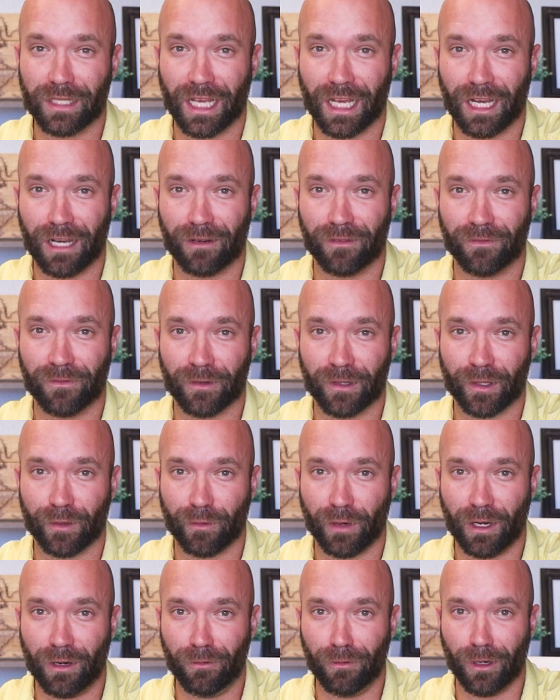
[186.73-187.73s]
town for the
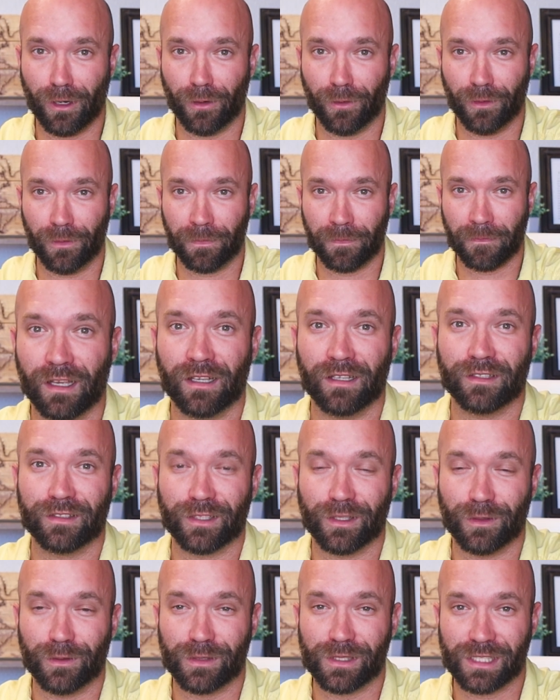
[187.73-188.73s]
railroad.
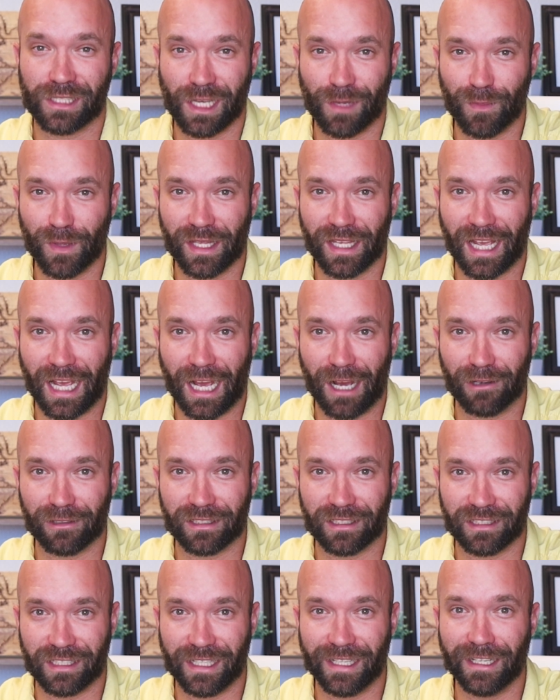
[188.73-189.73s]
So some of the
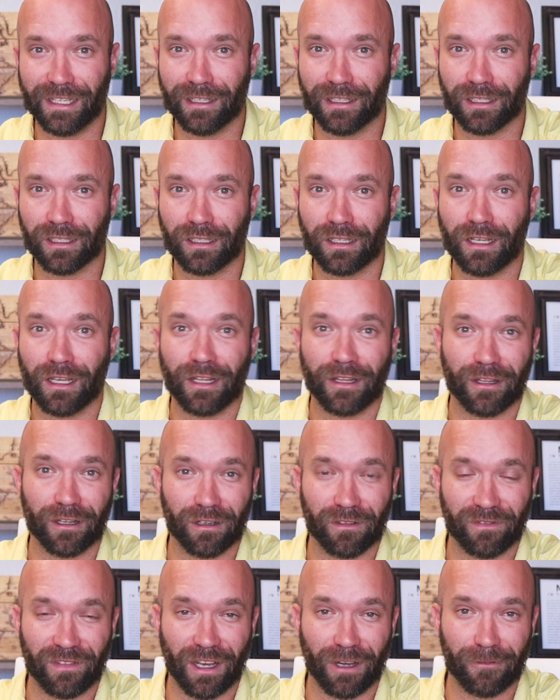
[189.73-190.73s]
houses here,
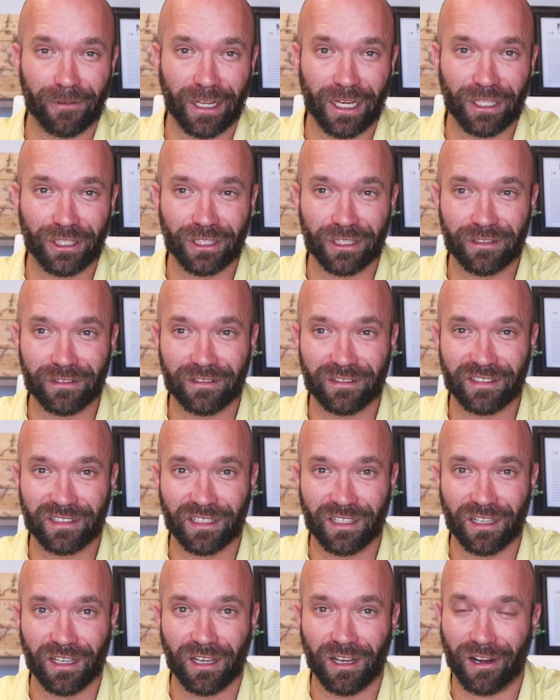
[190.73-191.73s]
their
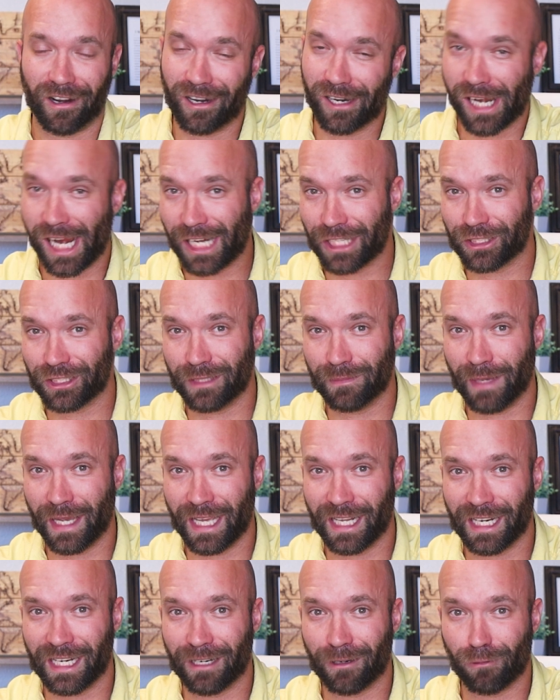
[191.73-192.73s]
foundations are actually
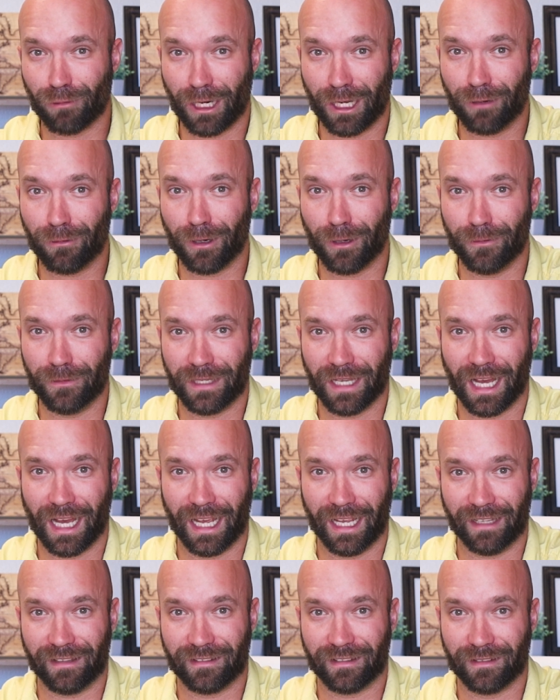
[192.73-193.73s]
made out of railroad
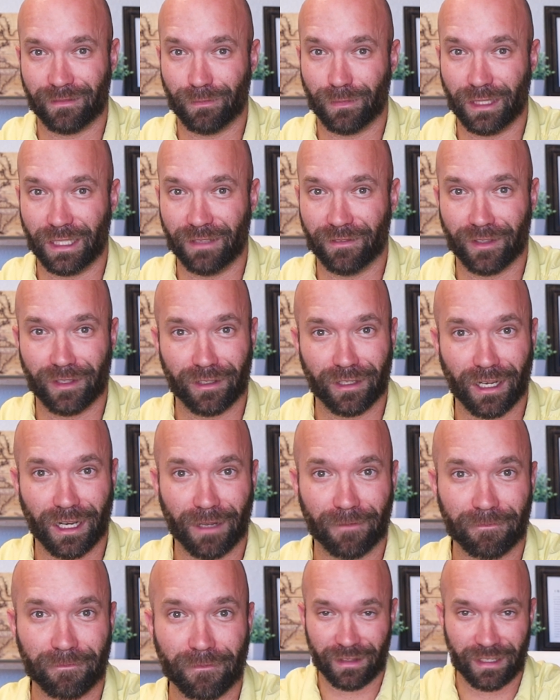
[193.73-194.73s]
ties, believe it or
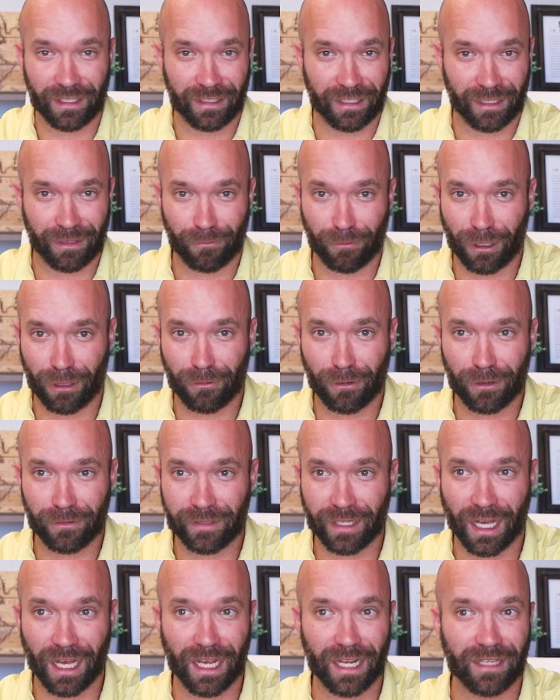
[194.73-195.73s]
not. They get railroad
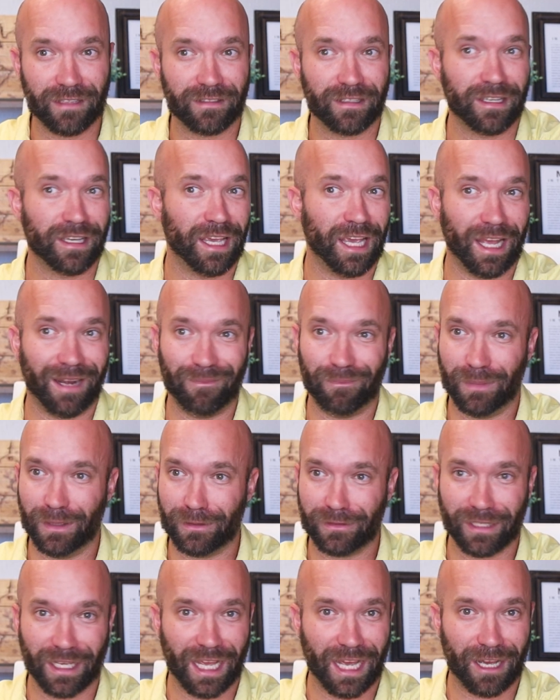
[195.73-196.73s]
ties and
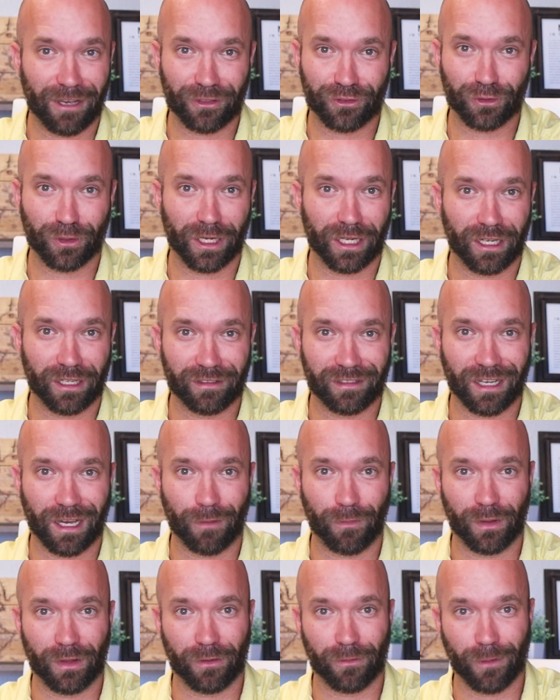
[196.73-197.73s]
built a house right on
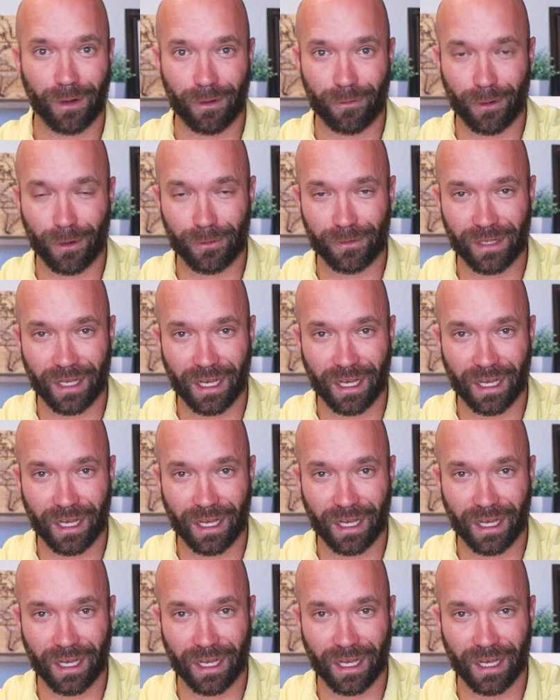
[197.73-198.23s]
top of the railroad